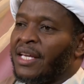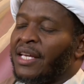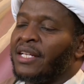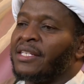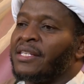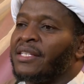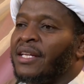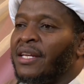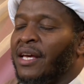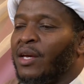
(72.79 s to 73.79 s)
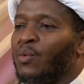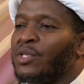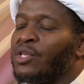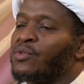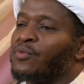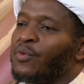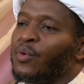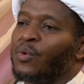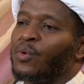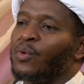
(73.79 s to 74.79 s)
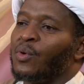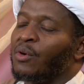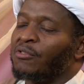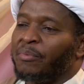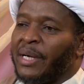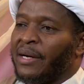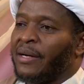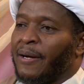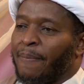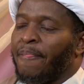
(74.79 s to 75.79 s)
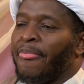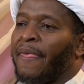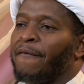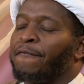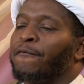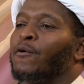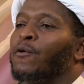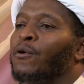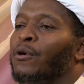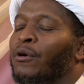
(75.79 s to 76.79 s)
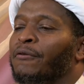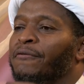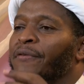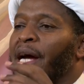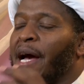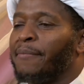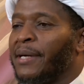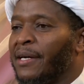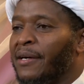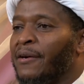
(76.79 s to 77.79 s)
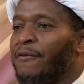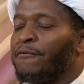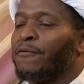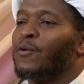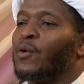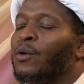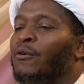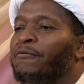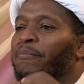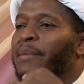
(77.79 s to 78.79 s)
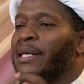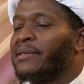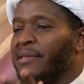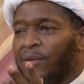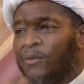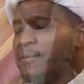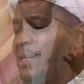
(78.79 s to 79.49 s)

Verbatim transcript: It is a day which is full of barakah, full of rahmah, full of mercy of